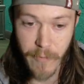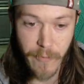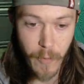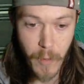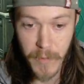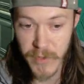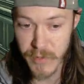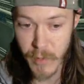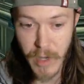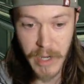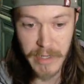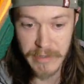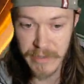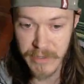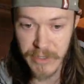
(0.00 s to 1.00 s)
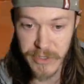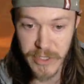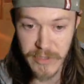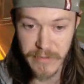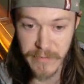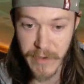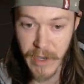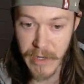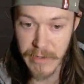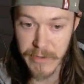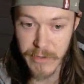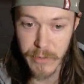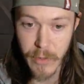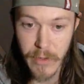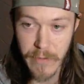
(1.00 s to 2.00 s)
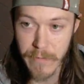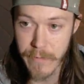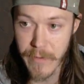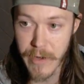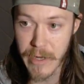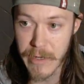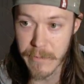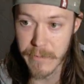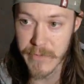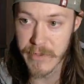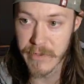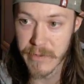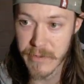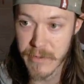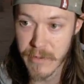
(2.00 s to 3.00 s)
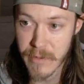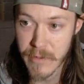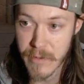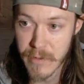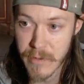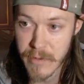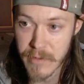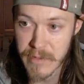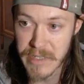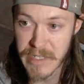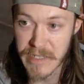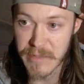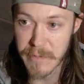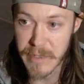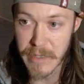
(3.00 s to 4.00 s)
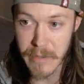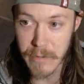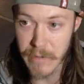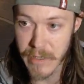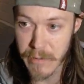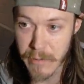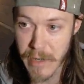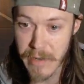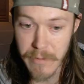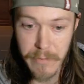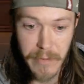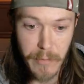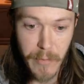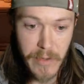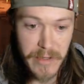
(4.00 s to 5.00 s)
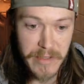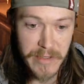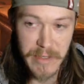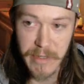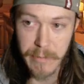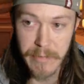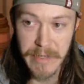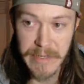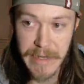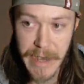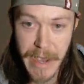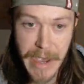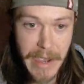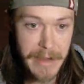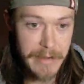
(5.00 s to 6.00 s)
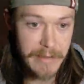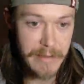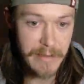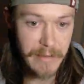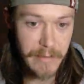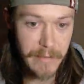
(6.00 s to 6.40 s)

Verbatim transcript: performance-wise, it's just fine. 200 frames seems to be right around where it's going to be at.